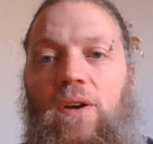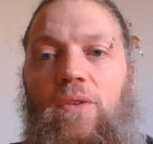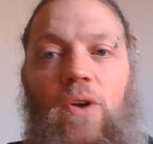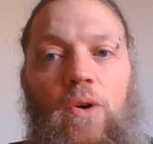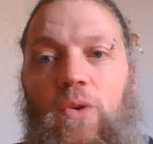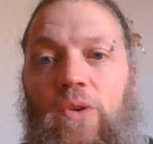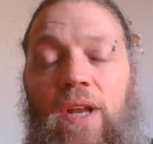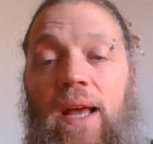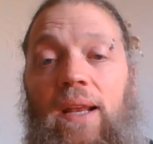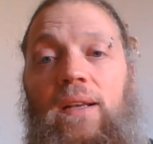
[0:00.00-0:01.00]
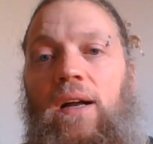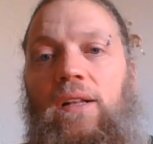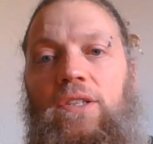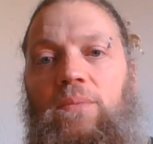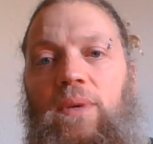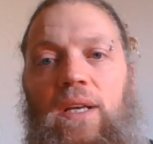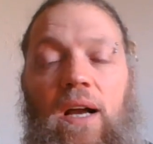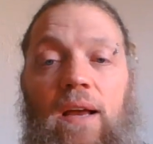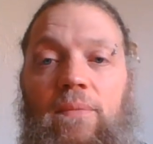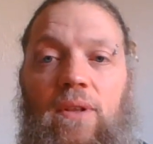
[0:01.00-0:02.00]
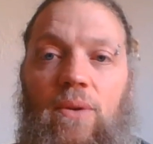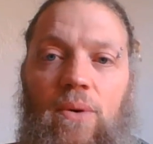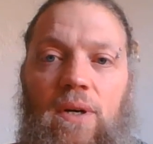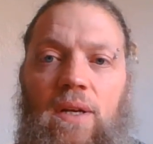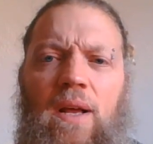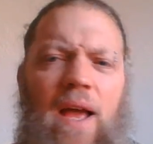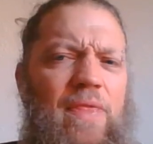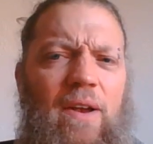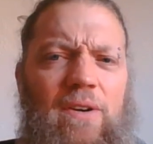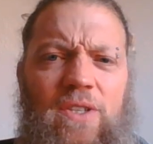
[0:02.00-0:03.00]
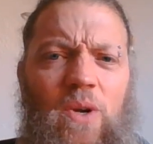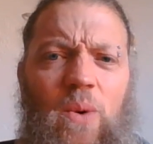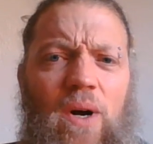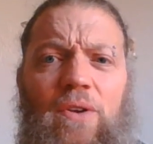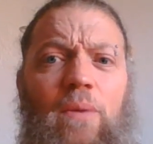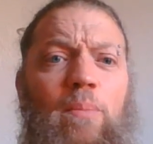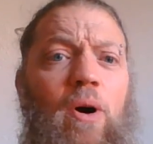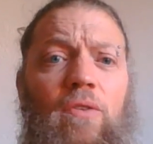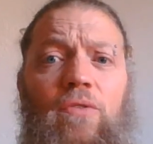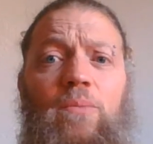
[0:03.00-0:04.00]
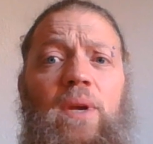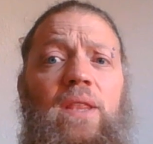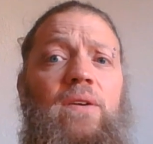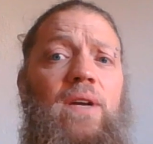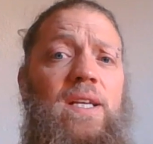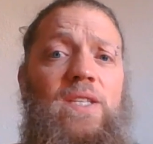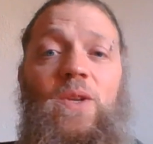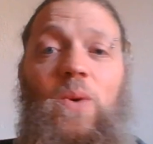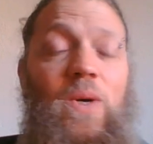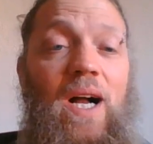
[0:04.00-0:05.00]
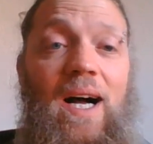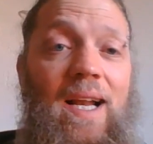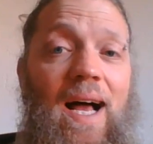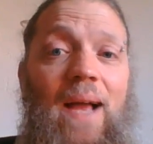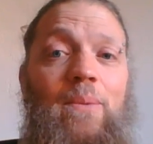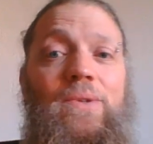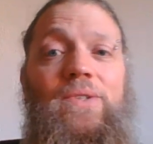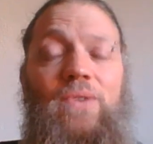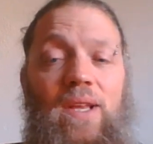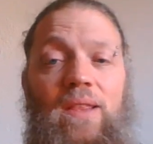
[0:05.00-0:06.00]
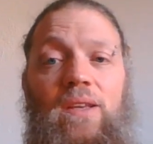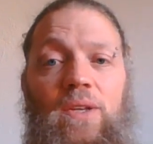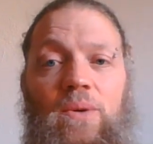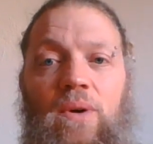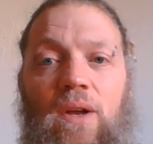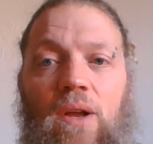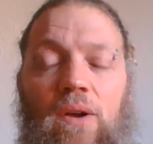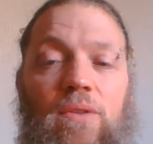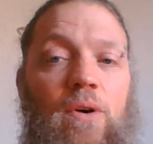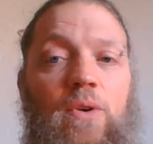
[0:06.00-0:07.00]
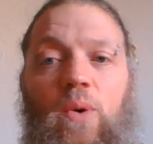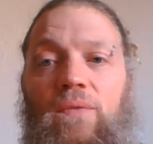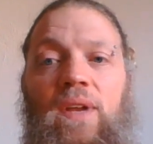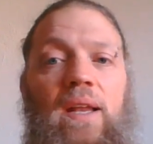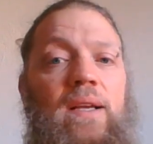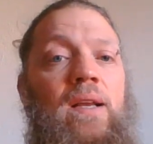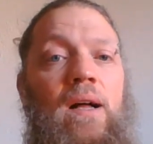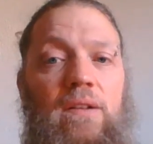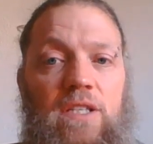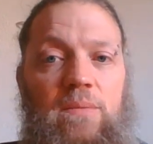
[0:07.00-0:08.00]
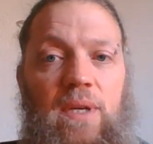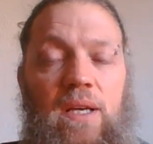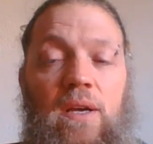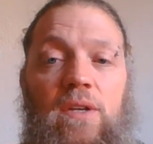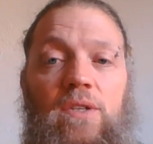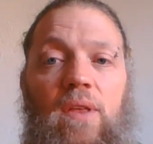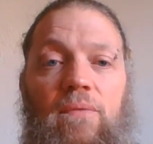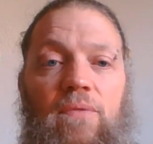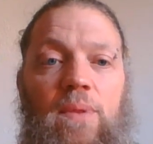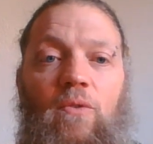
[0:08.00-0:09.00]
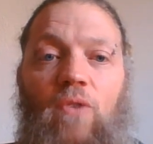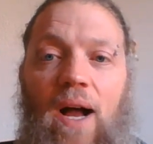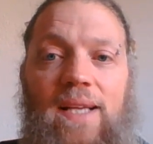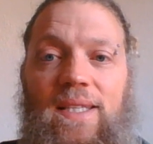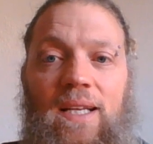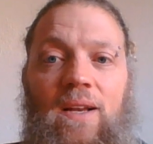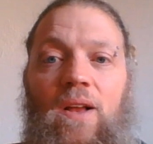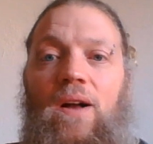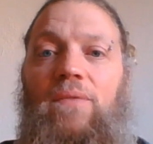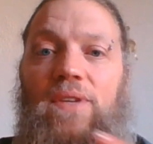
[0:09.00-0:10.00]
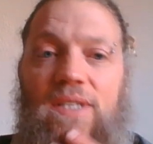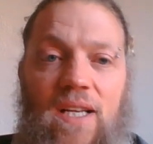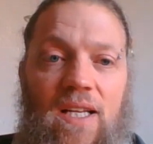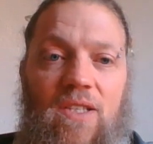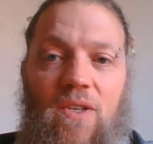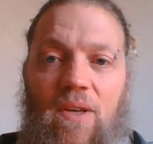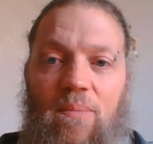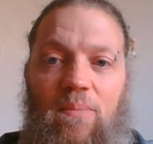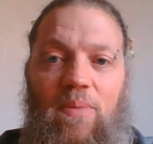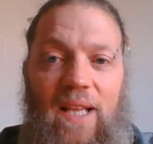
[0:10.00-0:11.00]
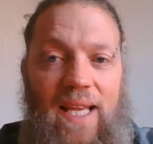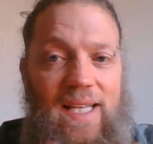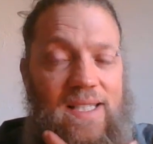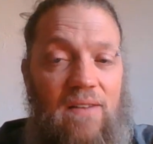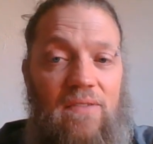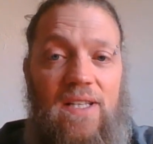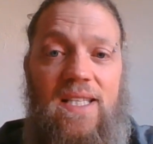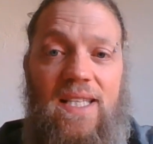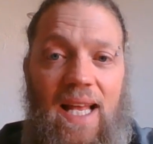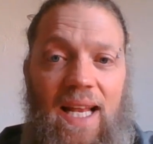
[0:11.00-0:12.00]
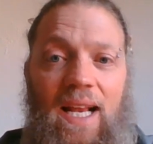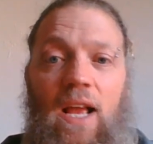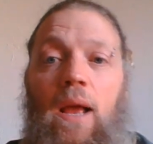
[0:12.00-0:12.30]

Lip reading: Though you do not acknowledge me, I am the Lord, and there is no other. Apart from me, there is no God. I will strengthen you, though you have not acknowledged me, so that from the rising of the sun to the place of its setting,